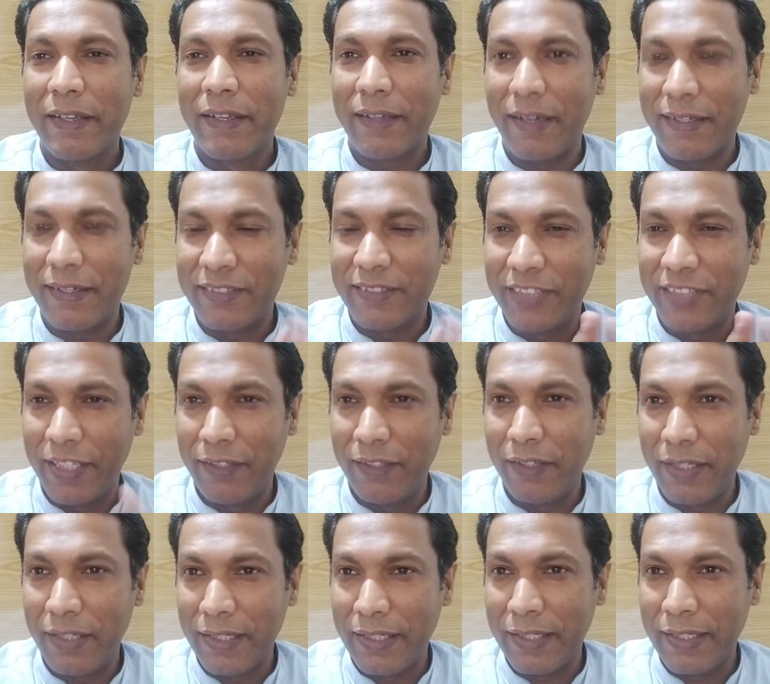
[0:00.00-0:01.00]

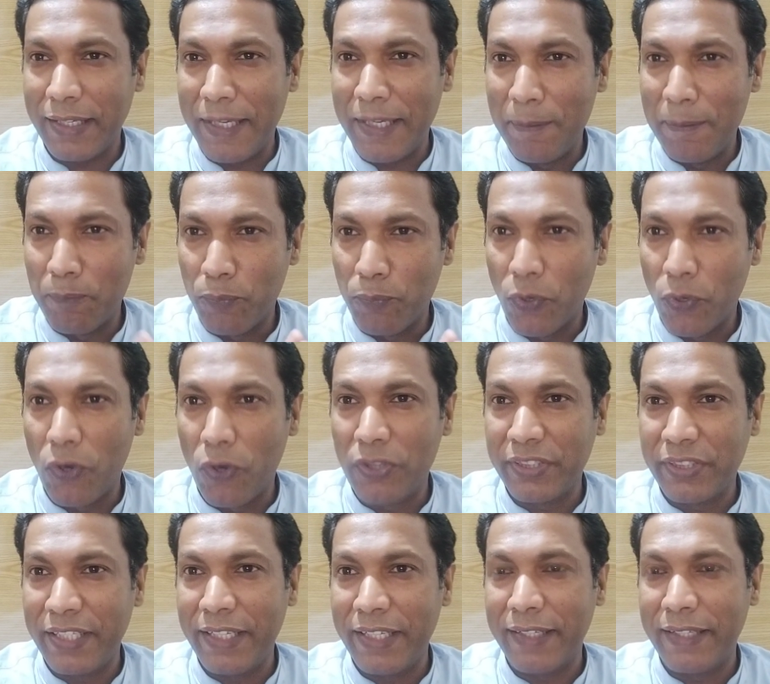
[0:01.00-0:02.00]
considering
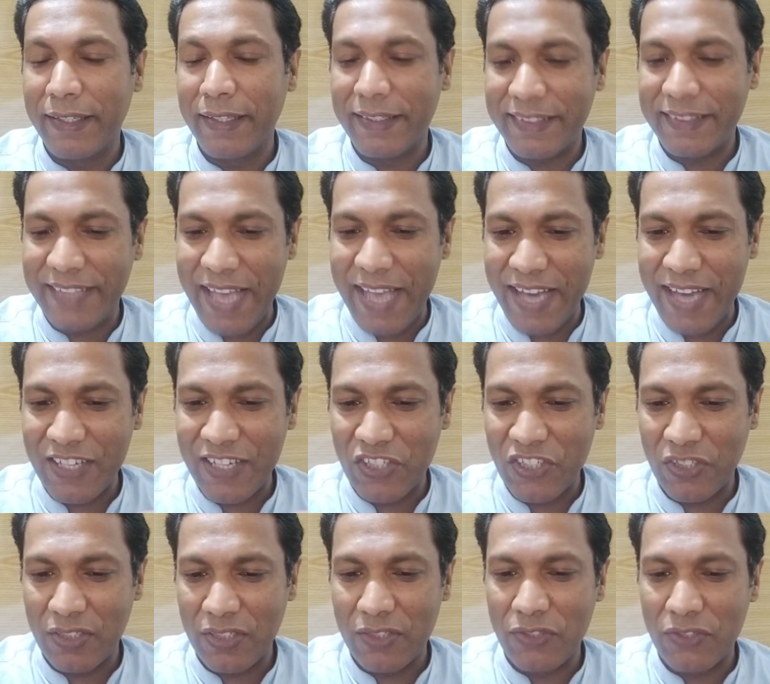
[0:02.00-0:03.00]
imposing
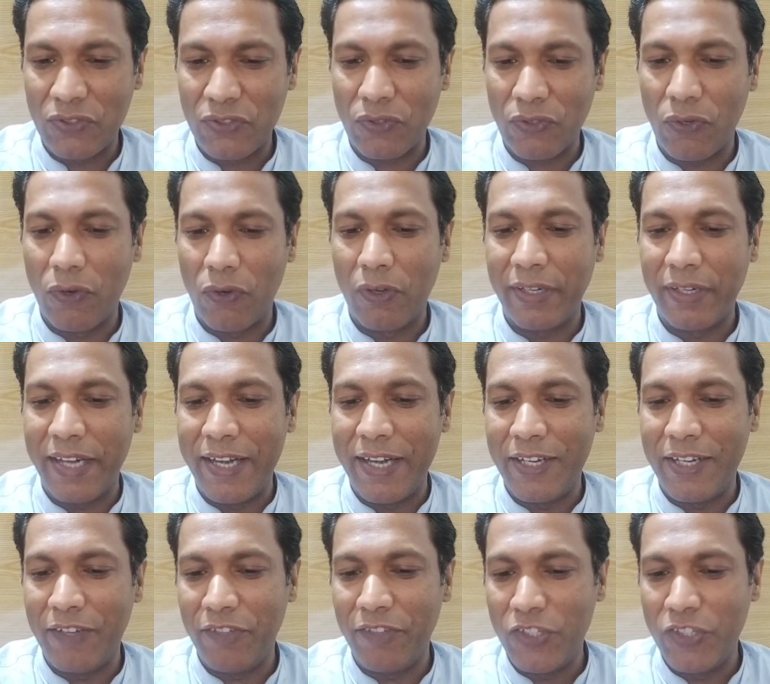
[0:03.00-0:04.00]
sanctions on
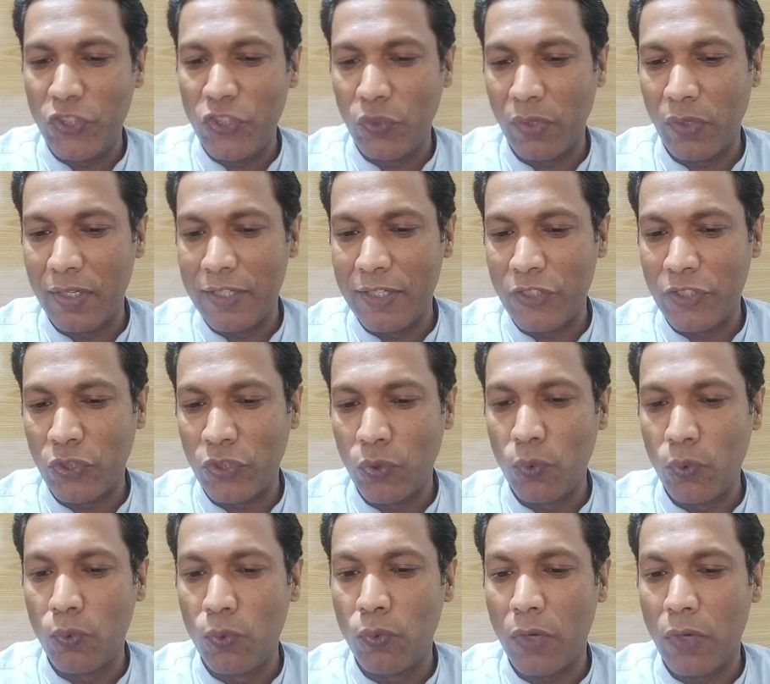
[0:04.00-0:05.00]
individuals
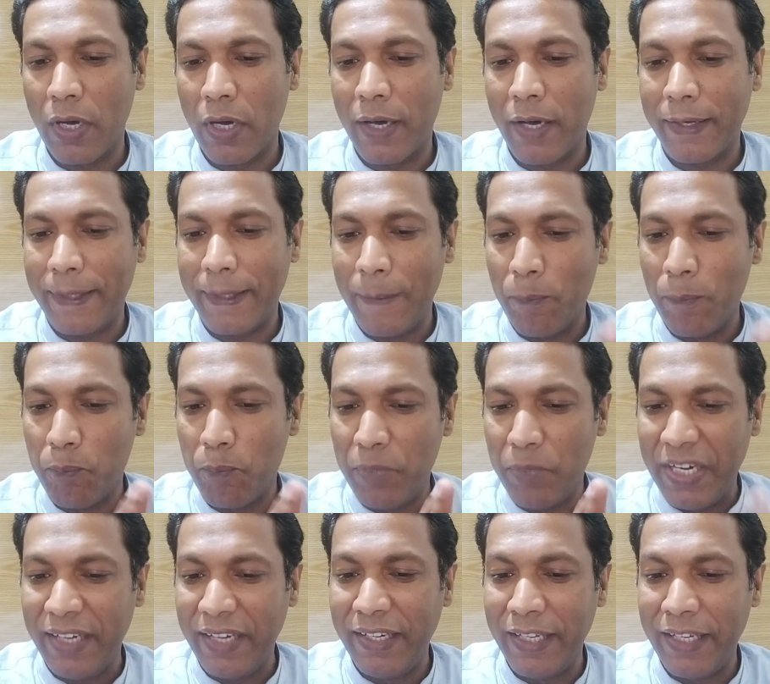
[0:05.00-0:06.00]
who are
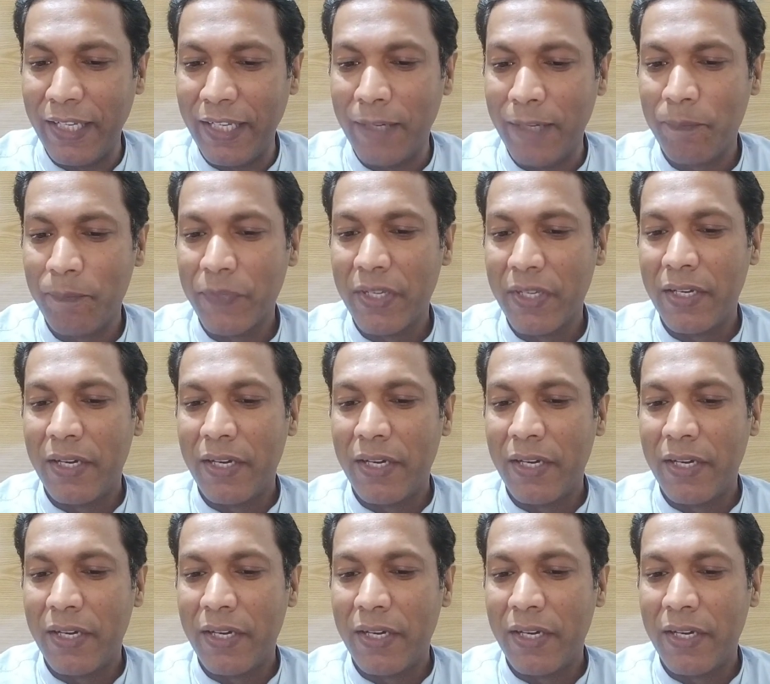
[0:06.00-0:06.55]
impeding